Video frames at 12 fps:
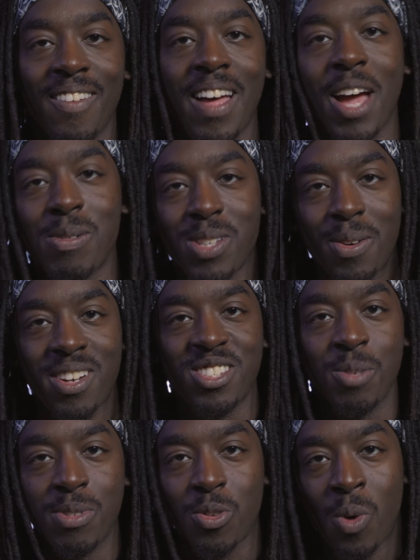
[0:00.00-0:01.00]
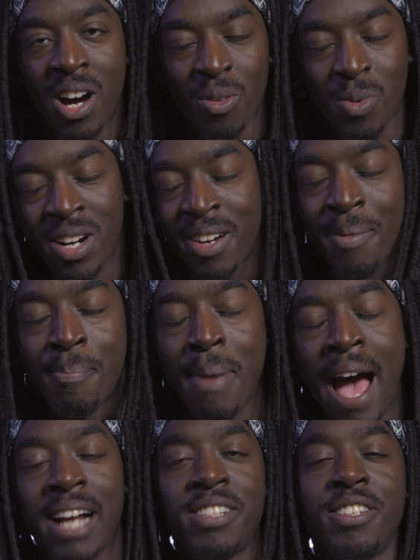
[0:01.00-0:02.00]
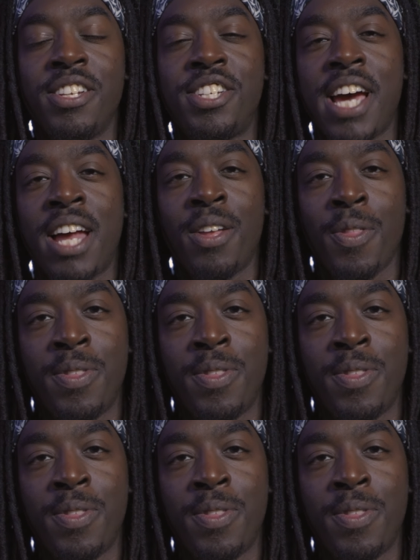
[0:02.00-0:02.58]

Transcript: Hey, what's going on, Super Squad? Welcome back to the channel.